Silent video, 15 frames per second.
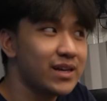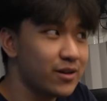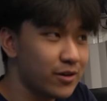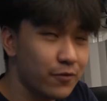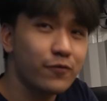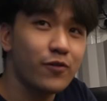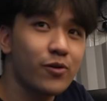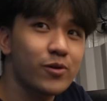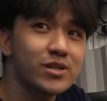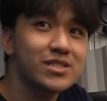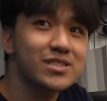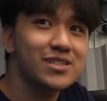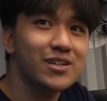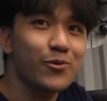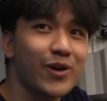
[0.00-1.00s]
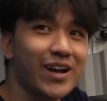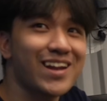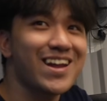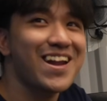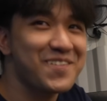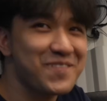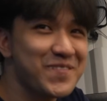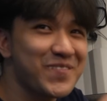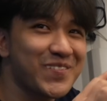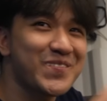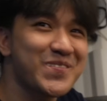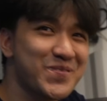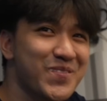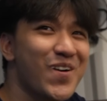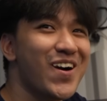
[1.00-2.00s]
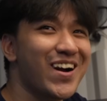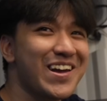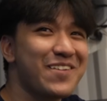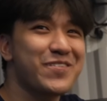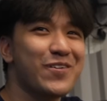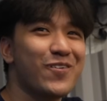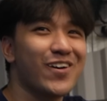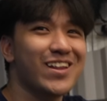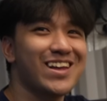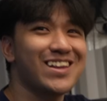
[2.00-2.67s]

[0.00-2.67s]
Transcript: Of course. Okay. You can add more if yeah. you want